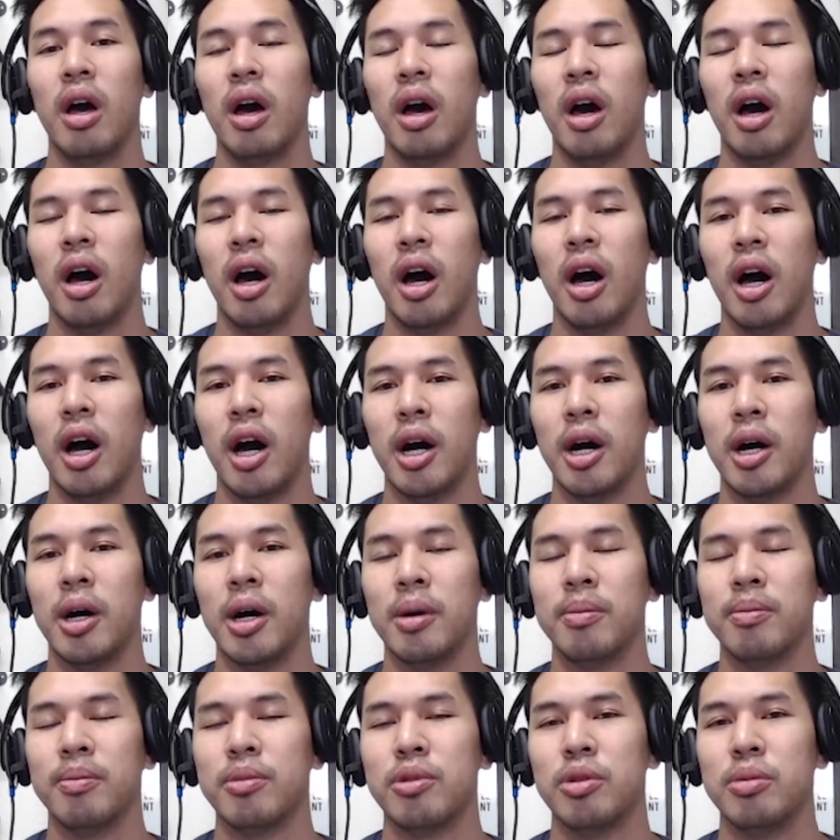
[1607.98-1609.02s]

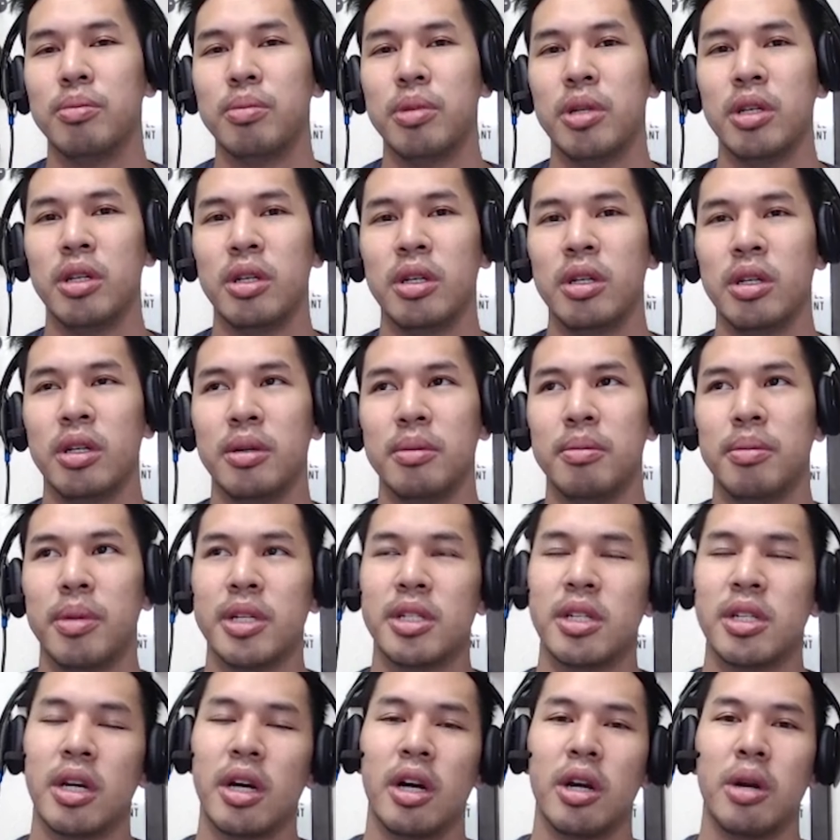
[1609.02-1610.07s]
um, to be
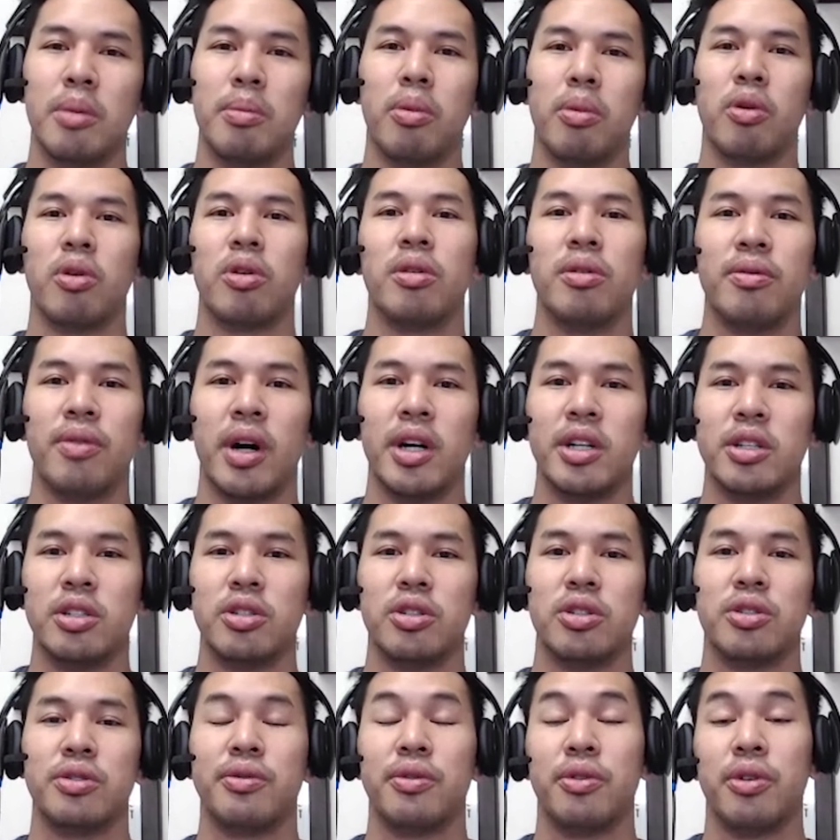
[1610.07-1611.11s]
basically on a board of
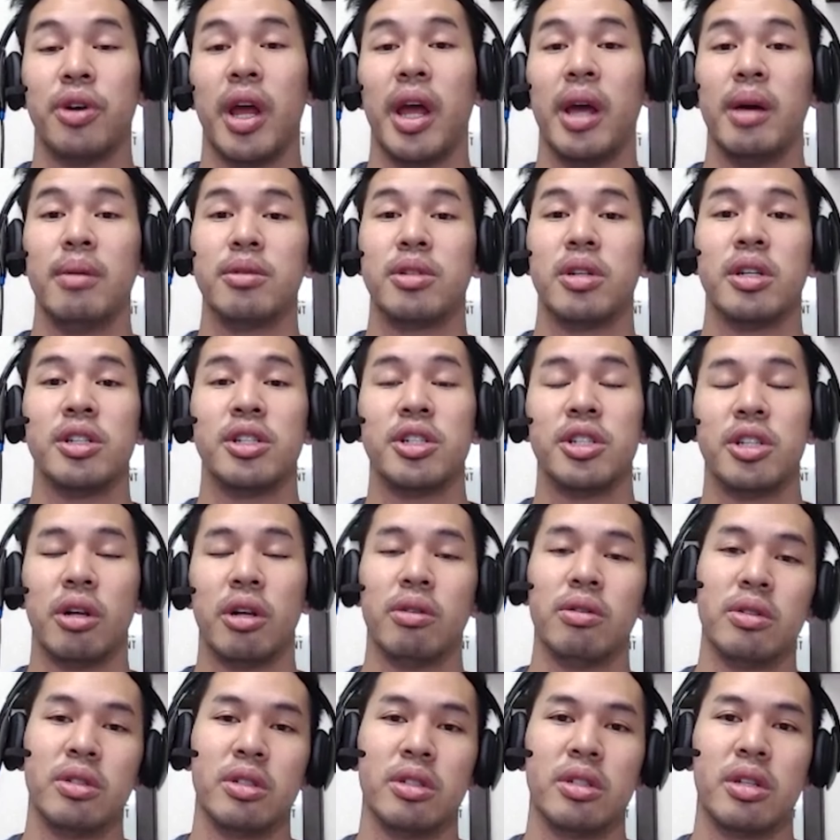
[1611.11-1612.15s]
advisors for Amazon
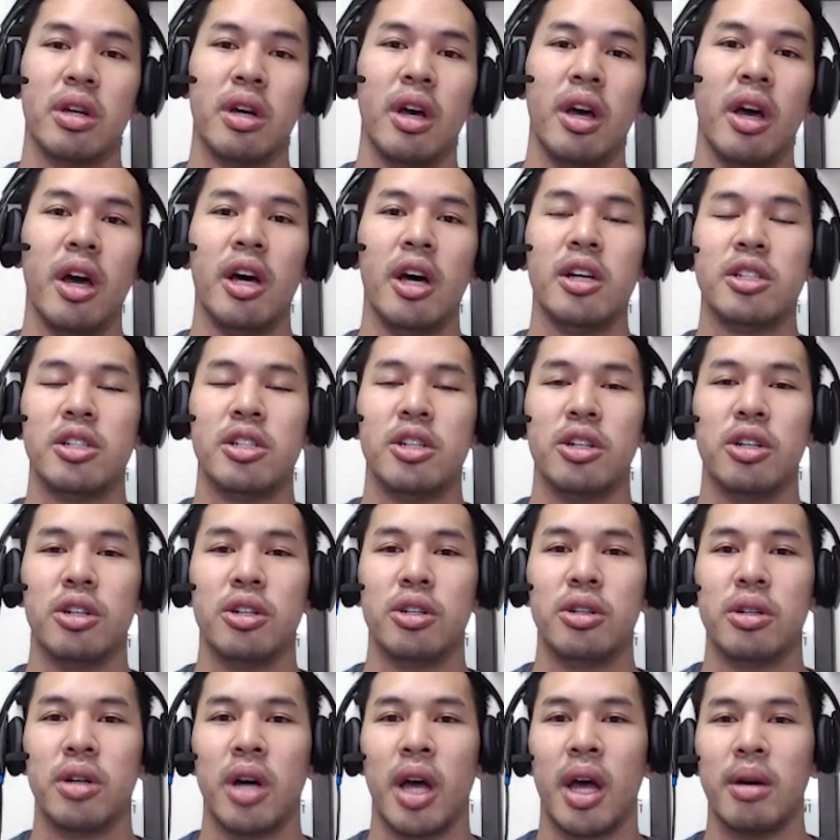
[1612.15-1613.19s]
sellers.
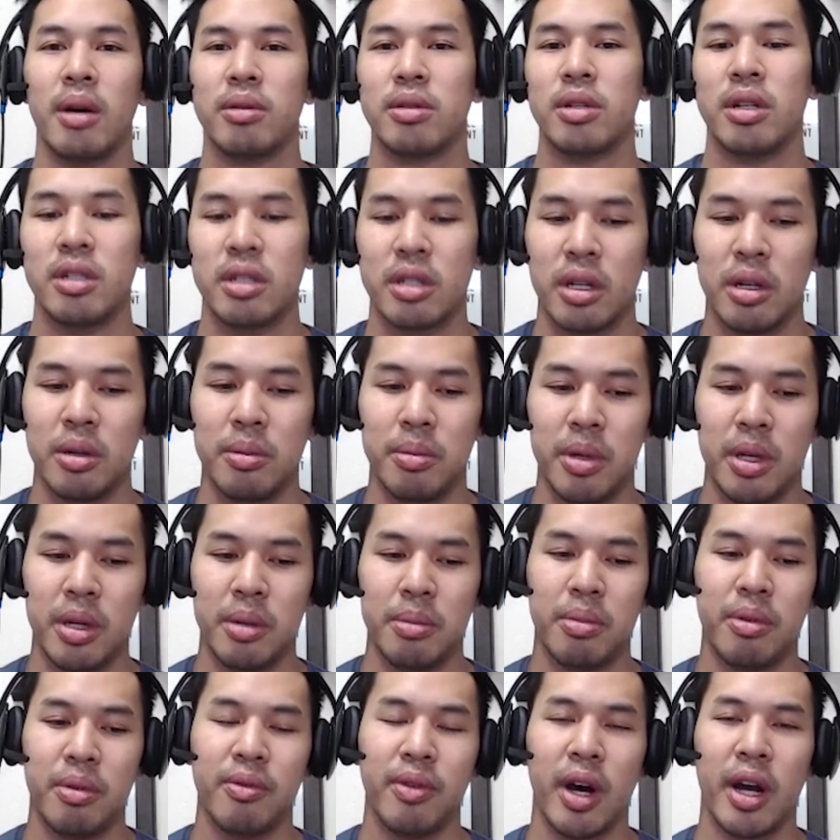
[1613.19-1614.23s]
So Amazon's going to be
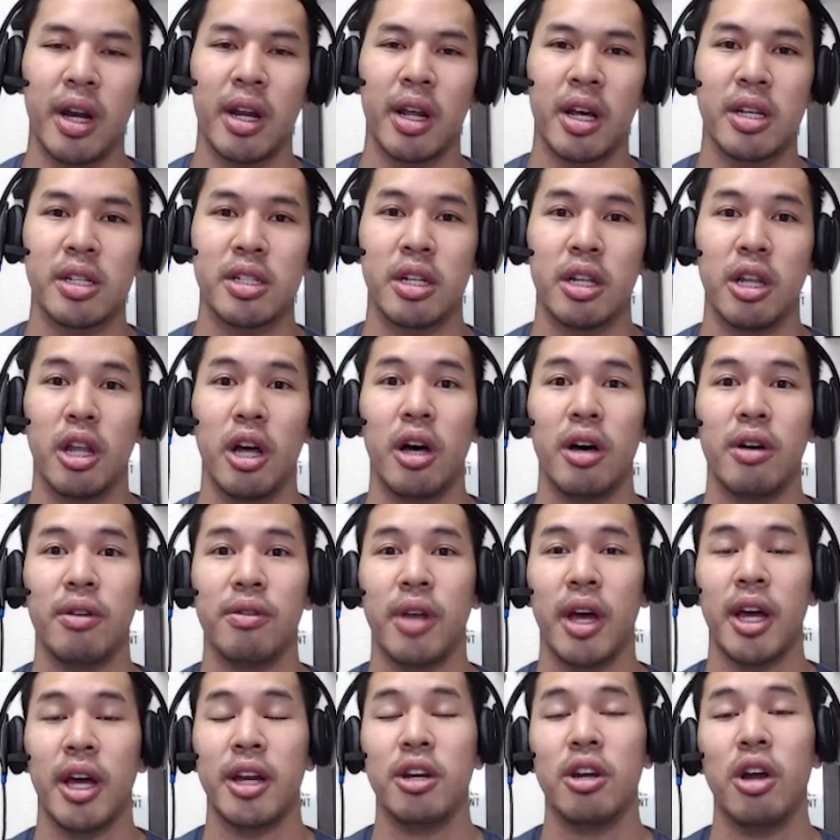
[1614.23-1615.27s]
providing us a lot of
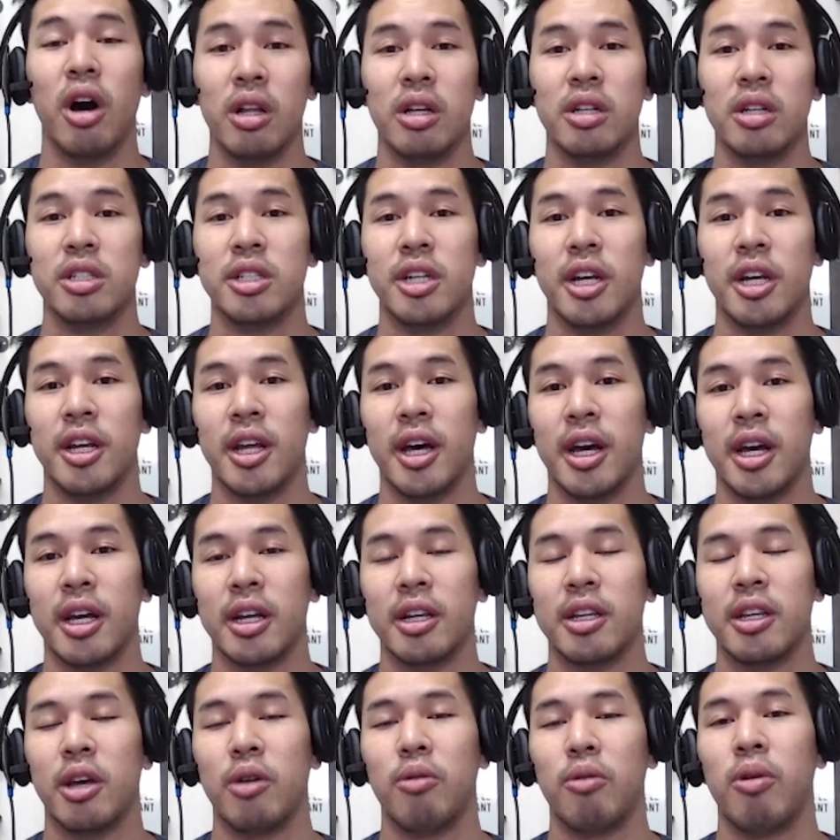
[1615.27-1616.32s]
like knowledge, and like
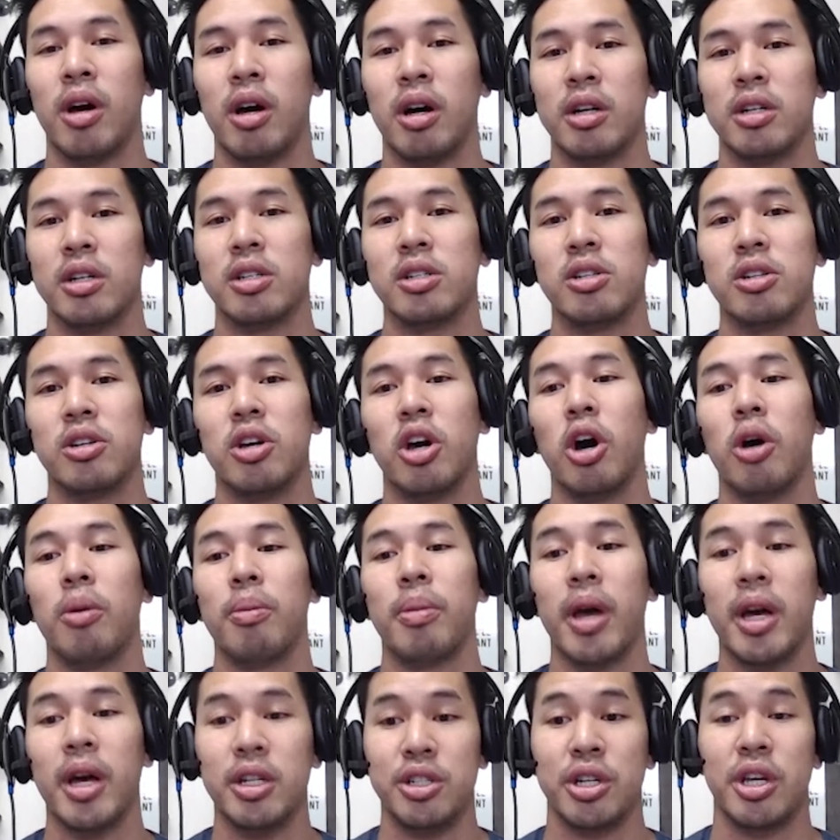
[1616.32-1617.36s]
they want us to help
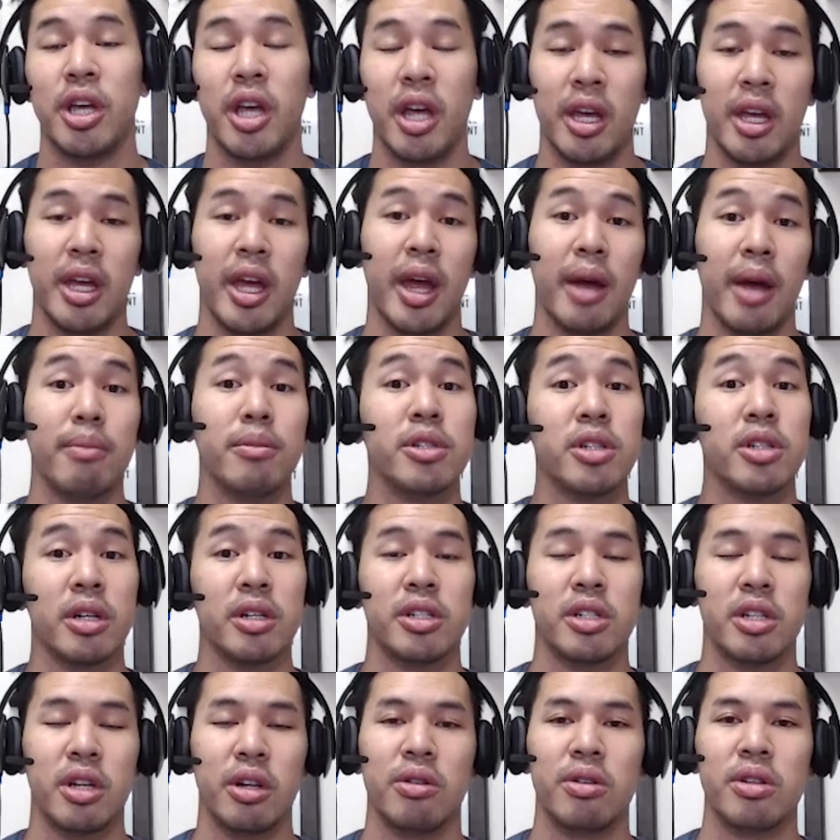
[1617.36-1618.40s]
educate Amazon
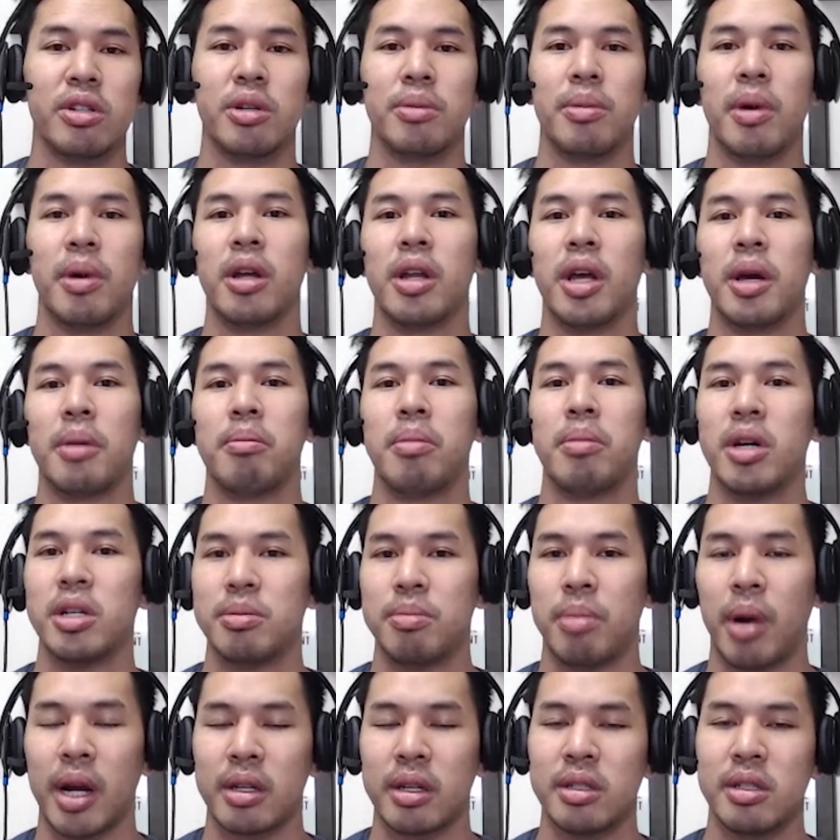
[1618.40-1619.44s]
sellers about like best
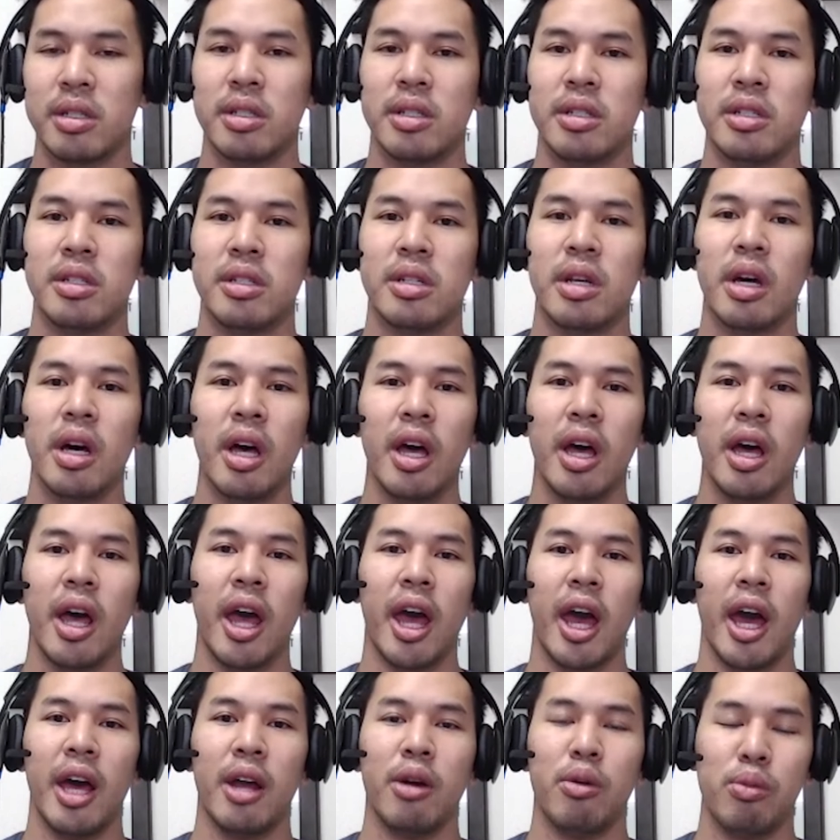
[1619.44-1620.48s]
practices,
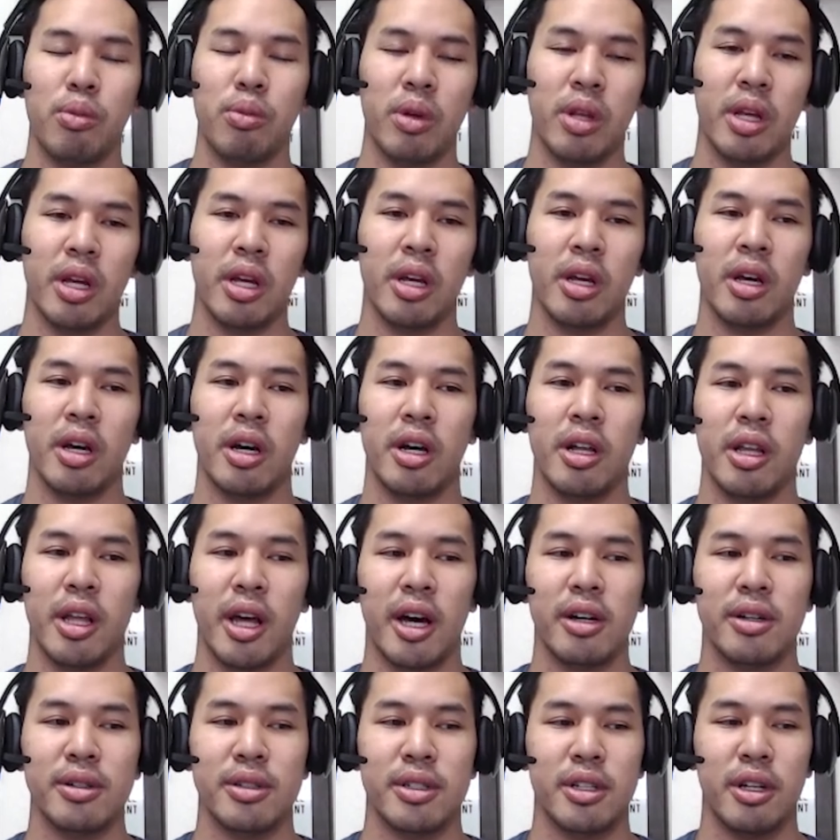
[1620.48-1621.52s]
and really
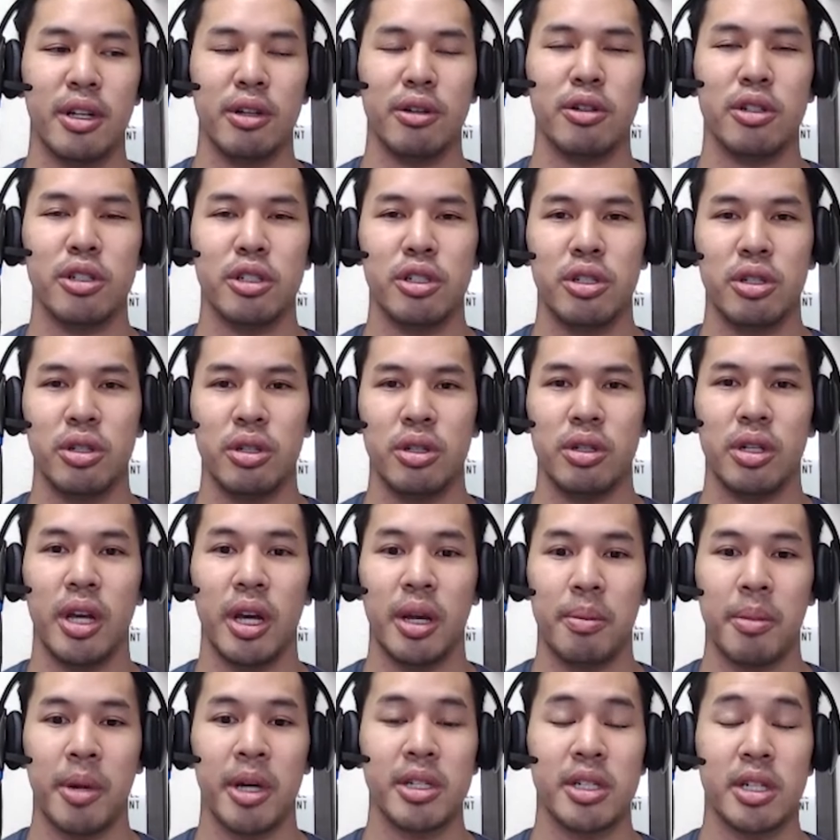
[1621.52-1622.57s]
allow sellers to
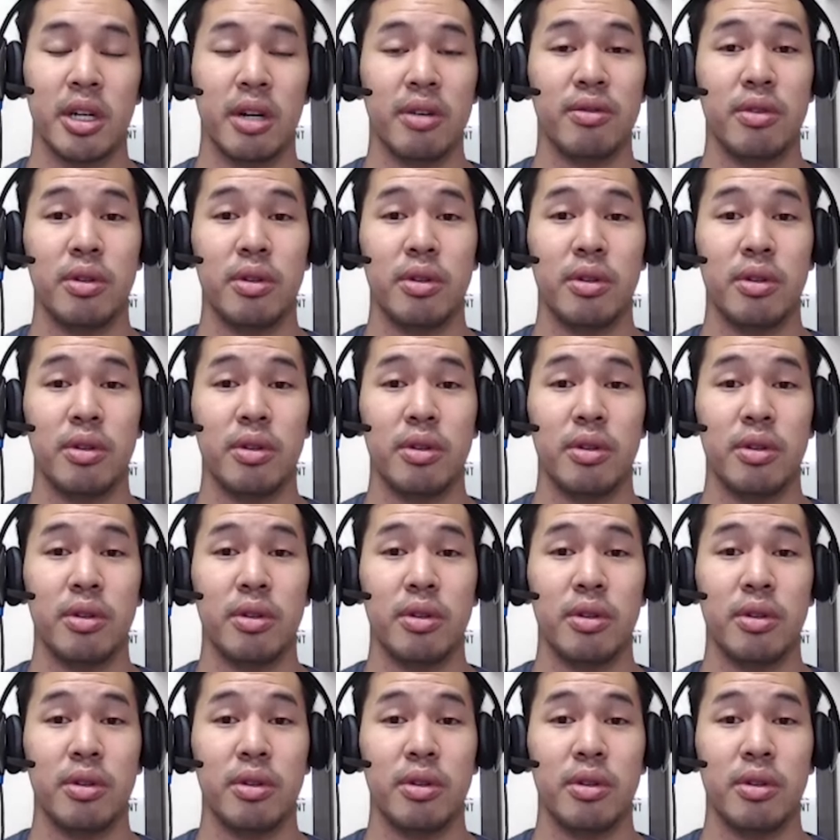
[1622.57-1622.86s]
like myself to